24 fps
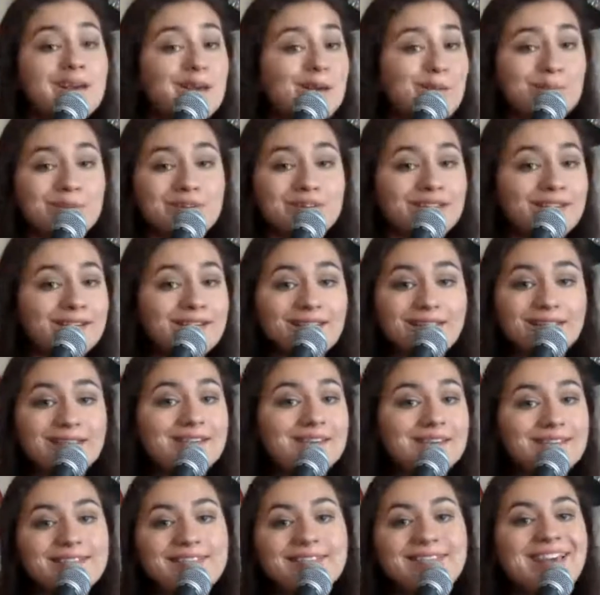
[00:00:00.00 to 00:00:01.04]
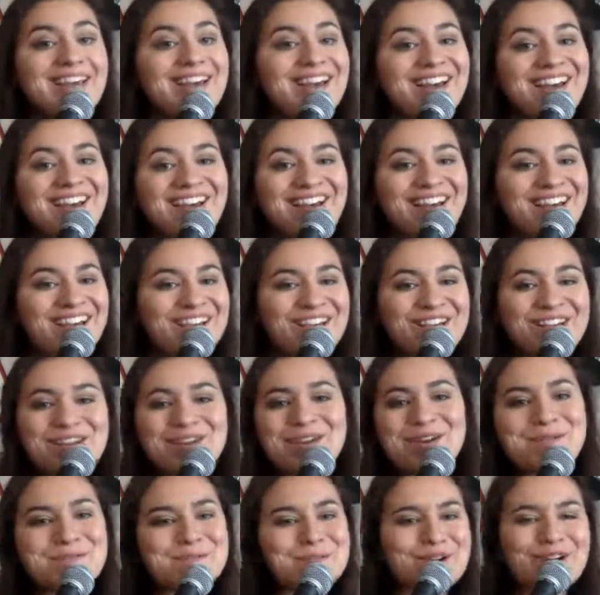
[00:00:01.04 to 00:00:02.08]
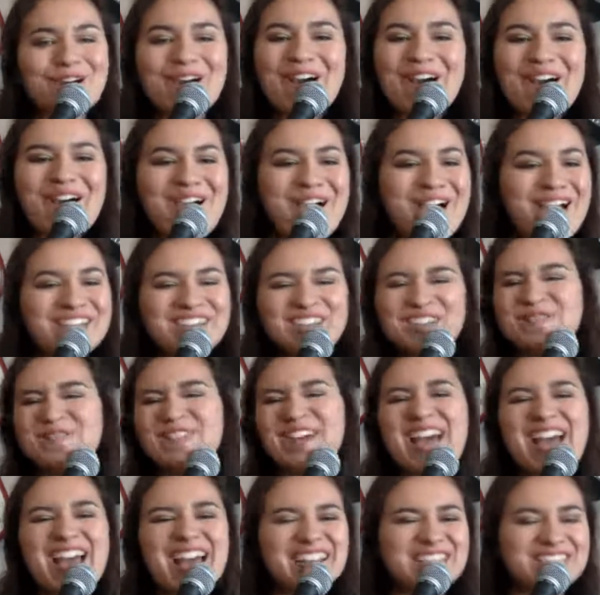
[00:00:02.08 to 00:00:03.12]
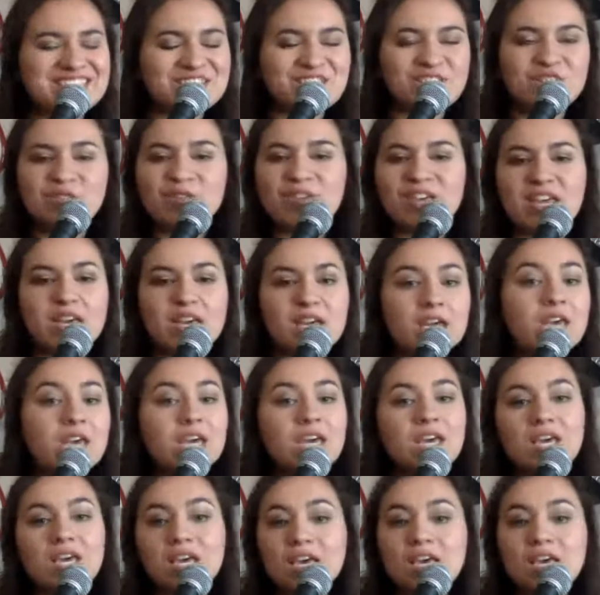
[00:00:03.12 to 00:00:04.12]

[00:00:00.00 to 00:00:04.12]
but none of that brought you back to me.